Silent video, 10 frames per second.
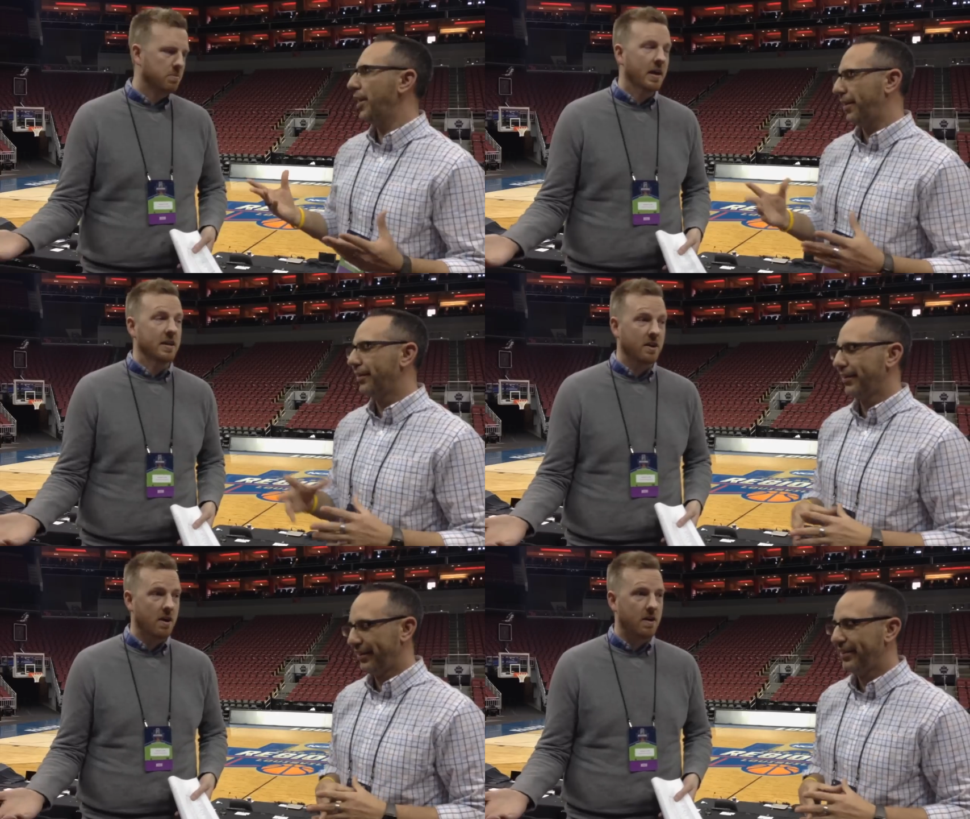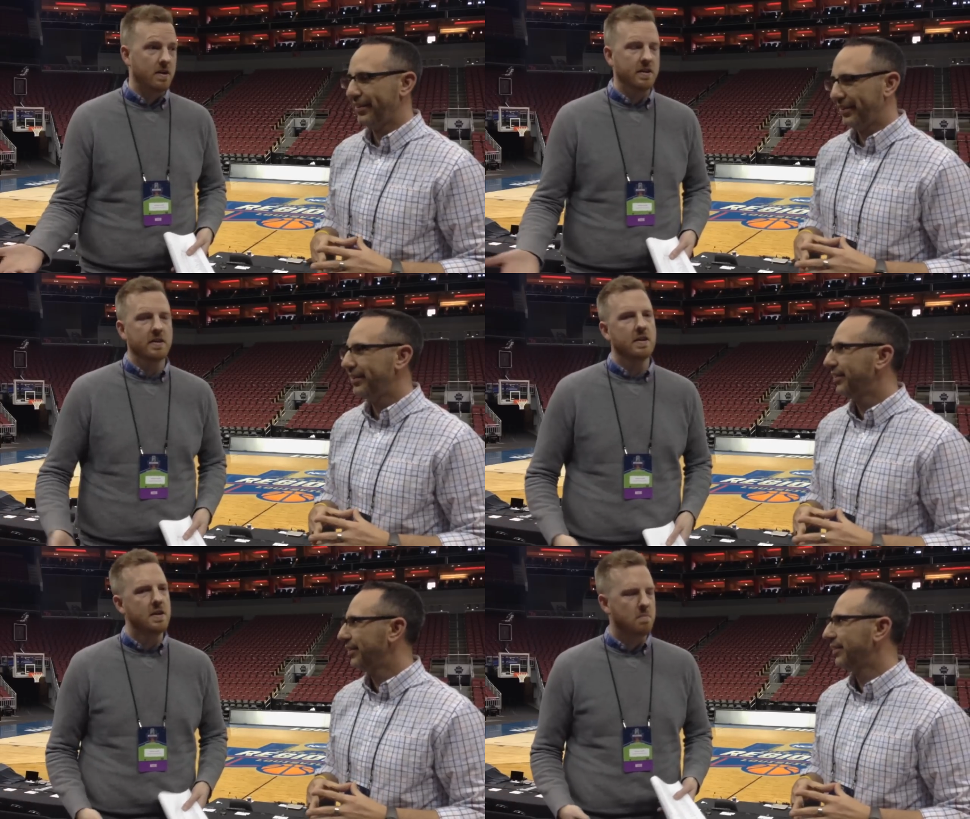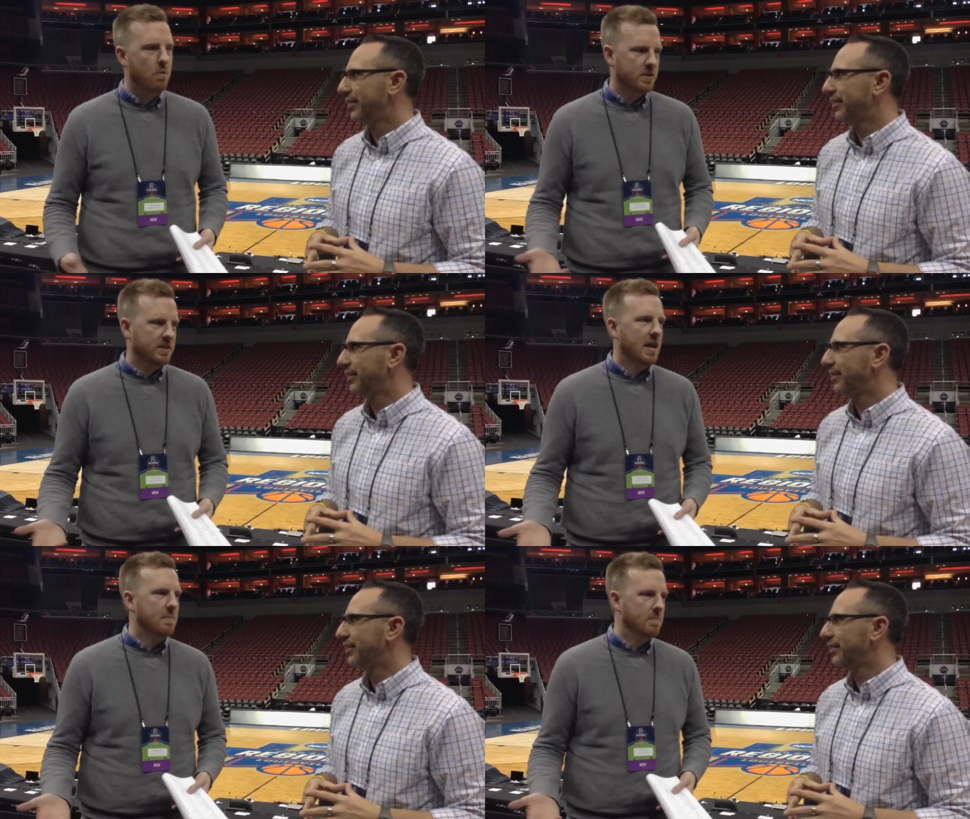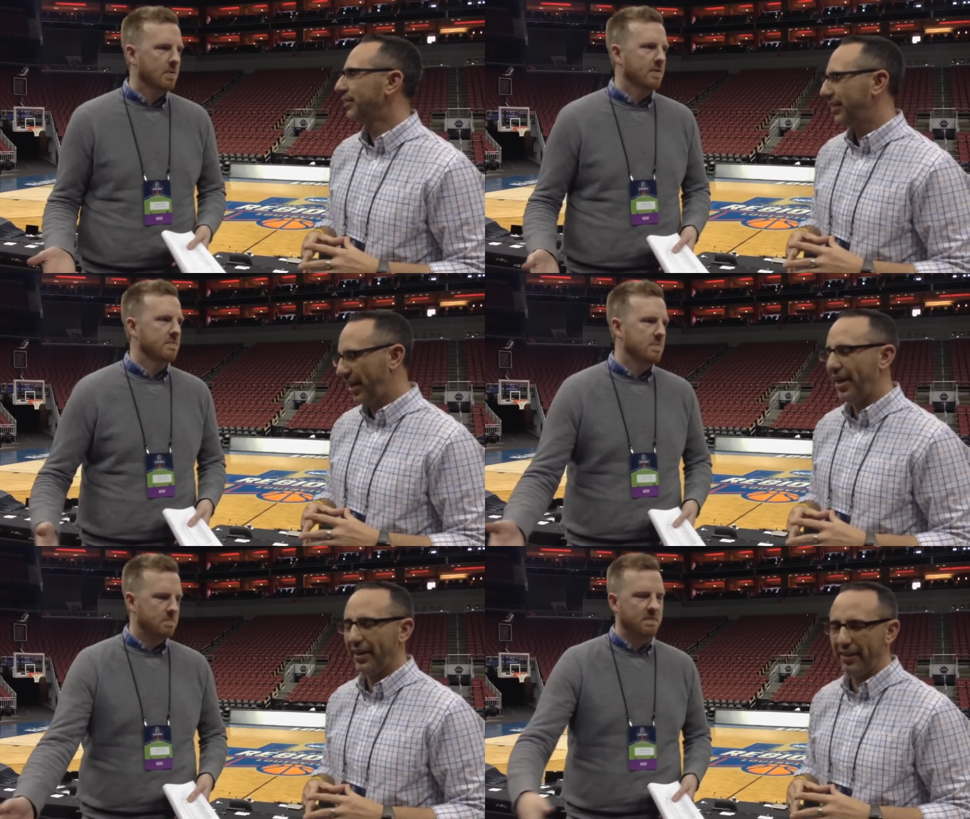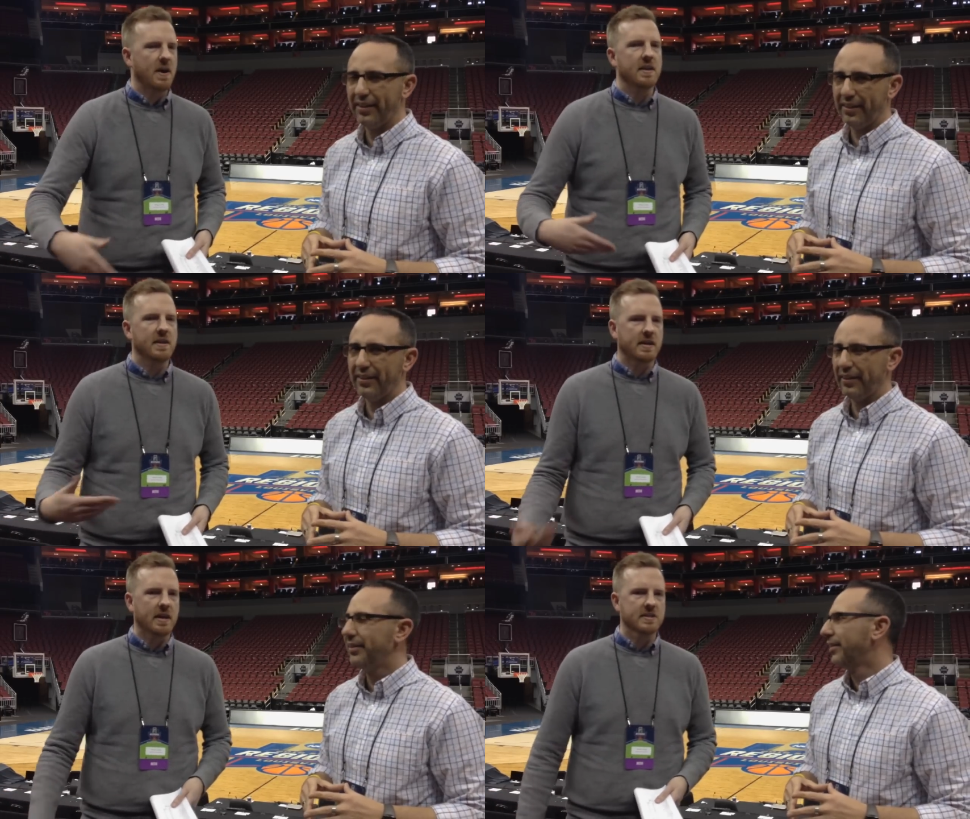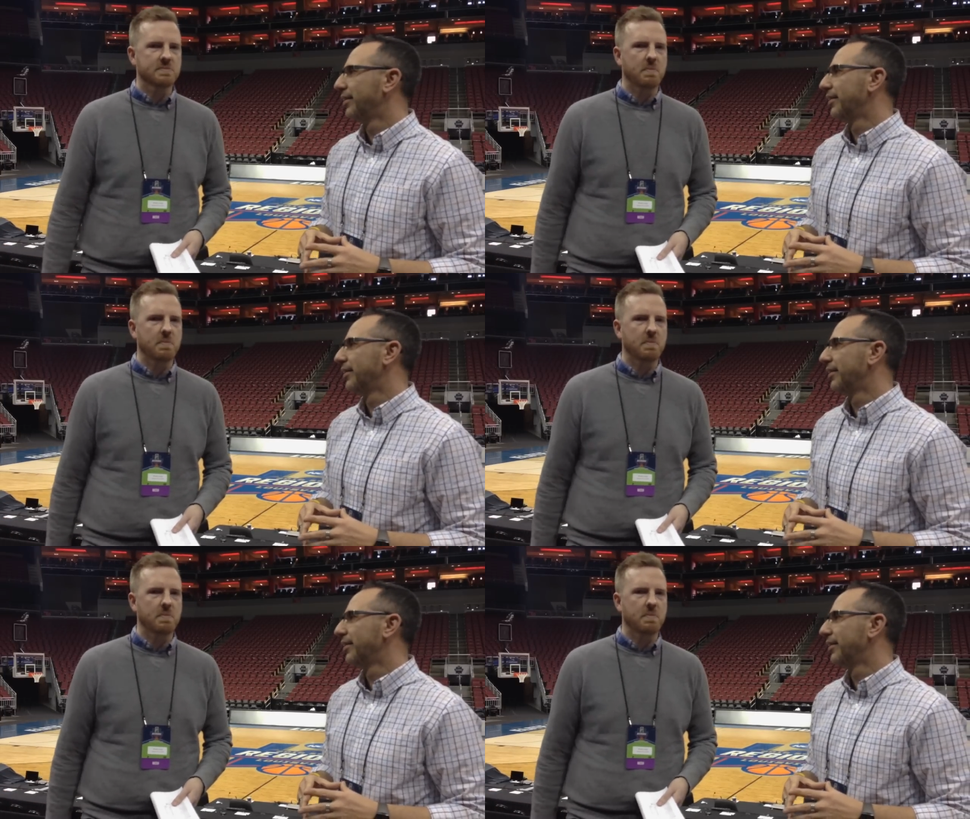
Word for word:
Speaker 1: yeah. playing guard and more than capable of yeah. providing that kind of